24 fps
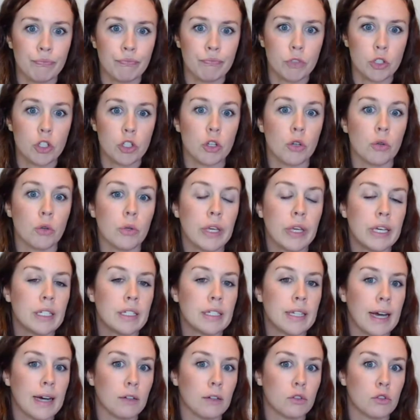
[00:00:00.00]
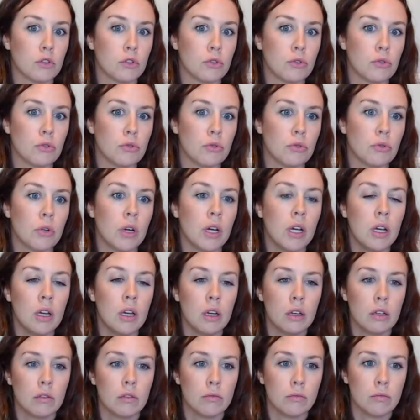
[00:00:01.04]
show kids how to
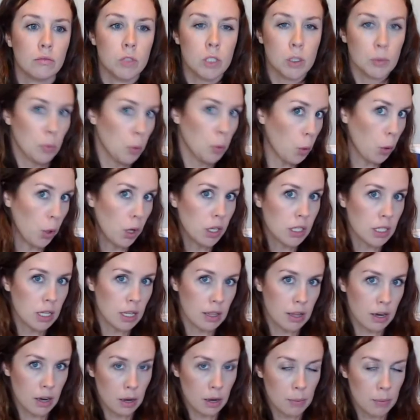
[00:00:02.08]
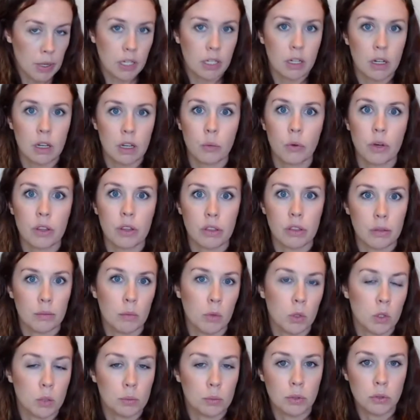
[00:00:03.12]
support their opinion with
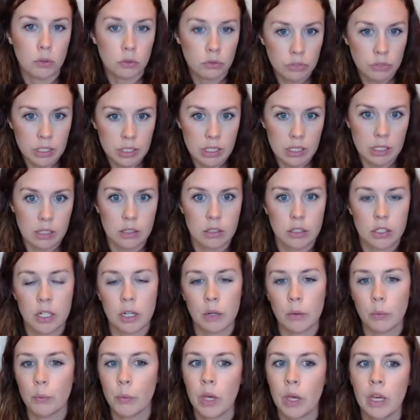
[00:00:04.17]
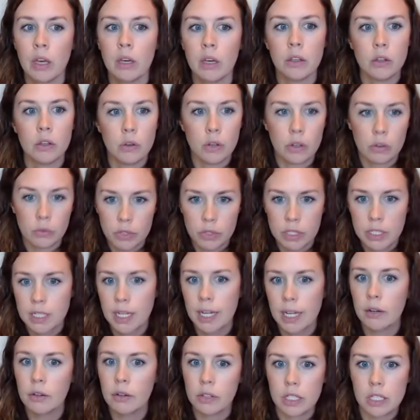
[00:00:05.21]
multiple reasons. So you can
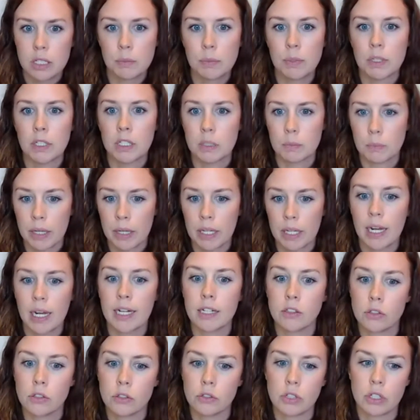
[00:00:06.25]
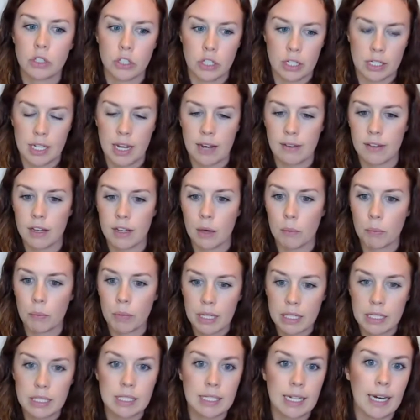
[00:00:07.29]
recycle these books, but I do suggest having a
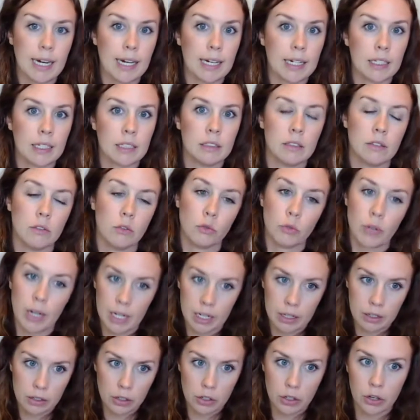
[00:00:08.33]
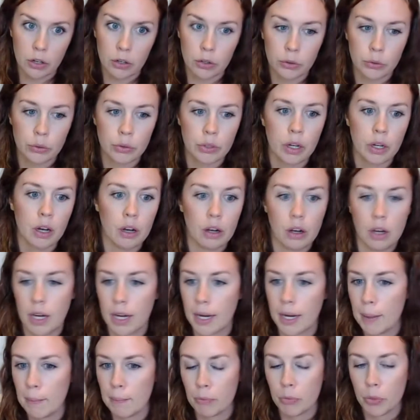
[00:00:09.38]
big stack ready to go
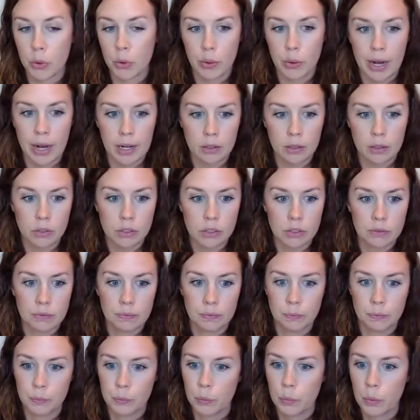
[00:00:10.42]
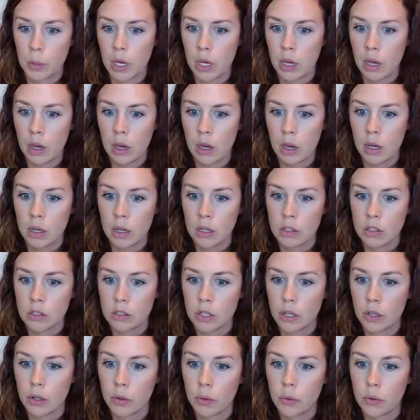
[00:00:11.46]
throughout.
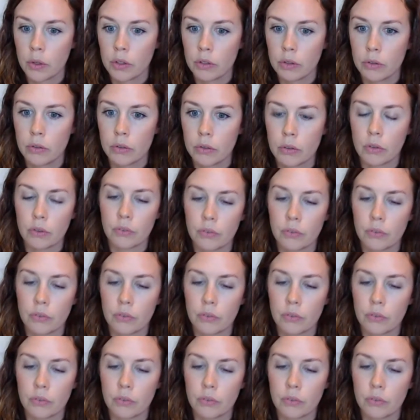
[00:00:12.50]
So the